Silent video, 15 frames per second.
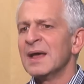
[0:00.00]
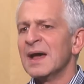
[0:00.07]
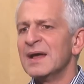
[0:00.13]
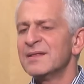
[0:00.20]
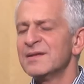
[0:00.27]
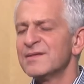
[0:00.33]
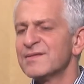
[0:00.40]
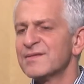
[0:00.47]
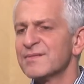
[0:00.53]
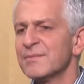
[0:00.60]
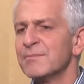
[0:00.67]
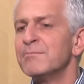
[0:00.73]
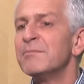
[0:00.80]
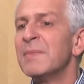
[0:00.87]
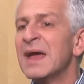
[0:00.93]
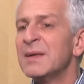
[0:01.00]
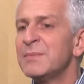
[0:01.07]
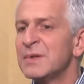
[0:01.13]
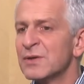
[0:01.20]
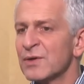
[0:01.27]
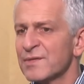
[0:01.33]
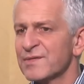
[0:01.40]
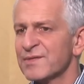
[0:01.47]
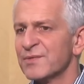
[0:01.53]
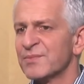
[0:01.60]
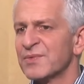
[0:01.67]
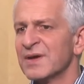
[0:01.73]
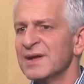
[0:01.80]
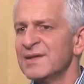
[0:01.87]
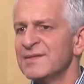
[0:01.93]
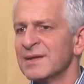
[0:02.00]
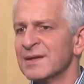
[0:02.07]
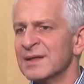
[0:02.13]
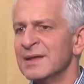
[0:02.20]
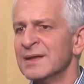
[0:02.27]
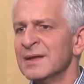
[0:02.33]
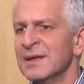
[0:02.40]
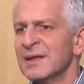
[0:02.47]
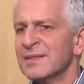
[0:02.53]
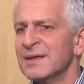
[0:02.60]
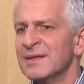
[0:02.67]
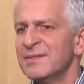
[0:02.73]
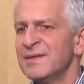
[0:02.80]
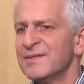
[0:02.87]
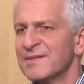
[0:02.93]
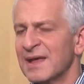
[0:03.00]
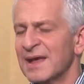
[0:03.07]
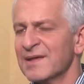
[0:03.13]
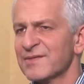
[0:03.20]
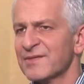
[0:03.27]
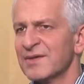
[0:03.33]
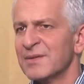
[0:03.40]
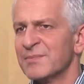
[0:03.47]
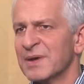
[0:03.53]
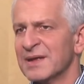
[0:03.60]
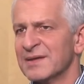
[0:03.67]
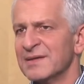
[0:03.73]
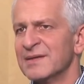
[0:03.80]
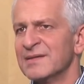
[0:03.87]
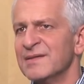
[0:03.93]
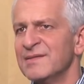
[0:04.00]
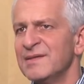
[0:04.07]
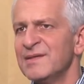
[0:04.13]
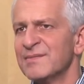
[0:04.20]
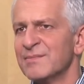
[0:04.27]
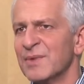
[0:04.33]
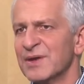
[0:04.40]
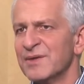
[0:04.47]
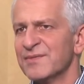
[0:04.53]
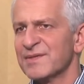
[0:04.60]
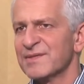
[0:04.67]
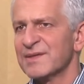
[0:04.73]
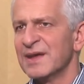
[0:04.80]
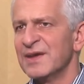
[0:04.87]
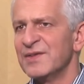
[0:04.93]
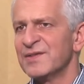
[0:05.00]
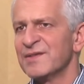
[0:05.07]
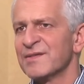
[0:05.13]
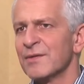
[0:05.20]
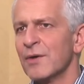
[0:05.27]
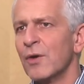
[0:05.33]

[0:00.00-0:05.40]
And it is maybe not surprisingly that these extrahepatic disease manifestations